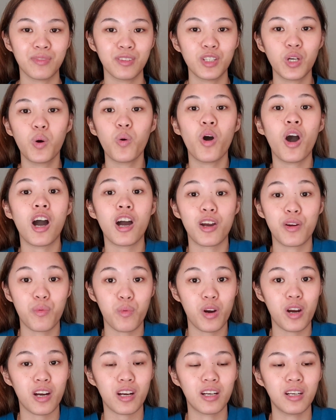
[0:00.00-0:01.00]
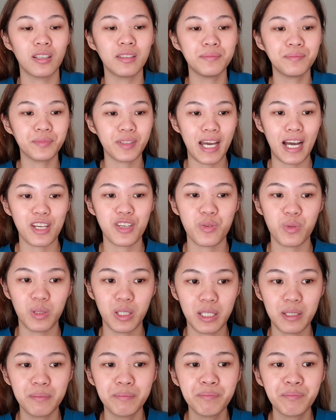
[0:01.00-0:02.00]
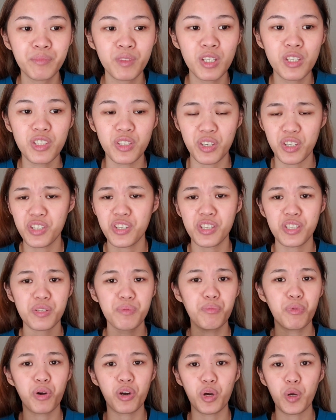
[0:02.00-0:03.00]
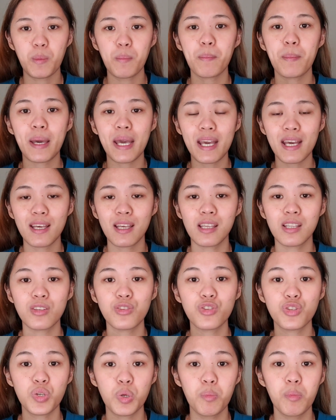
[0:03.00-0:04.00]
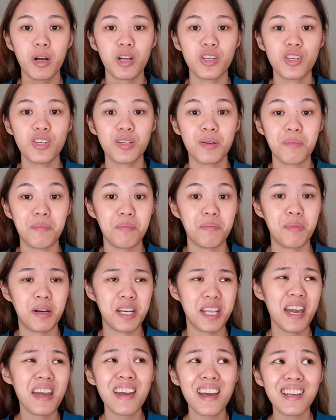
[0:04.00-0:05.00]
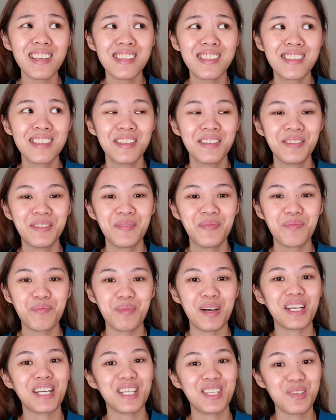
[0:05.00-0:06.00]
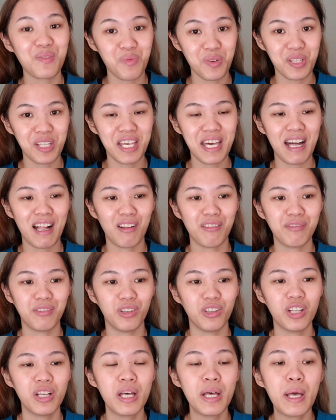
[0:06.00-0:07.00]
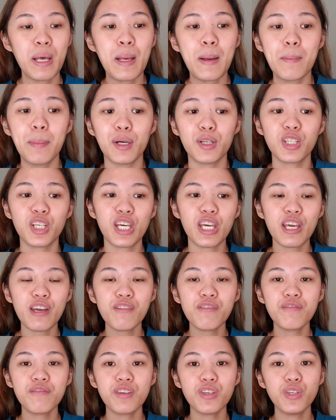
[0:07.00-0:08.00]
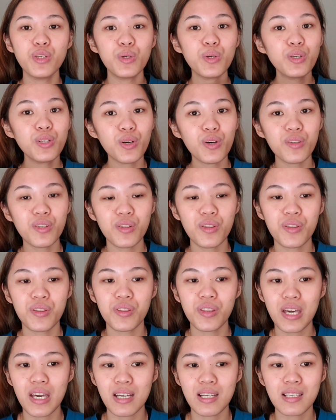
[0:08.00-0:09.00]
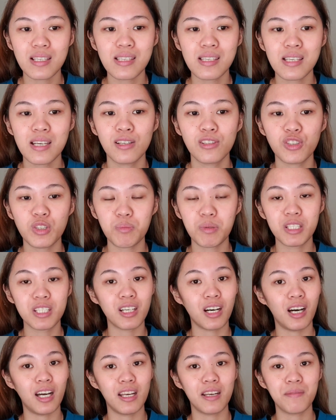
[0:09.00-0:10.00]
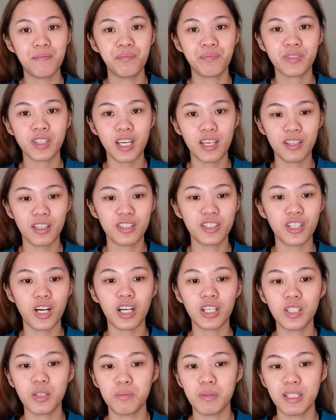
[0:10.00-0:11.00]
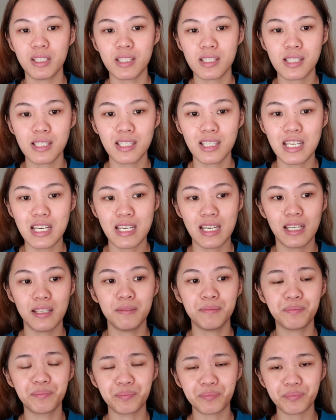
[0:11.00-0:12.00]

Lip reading: No hard work, actually. So it's just more on paying too much money, I guess. But it's really helpful. But if you know the things to be done and the documents needed,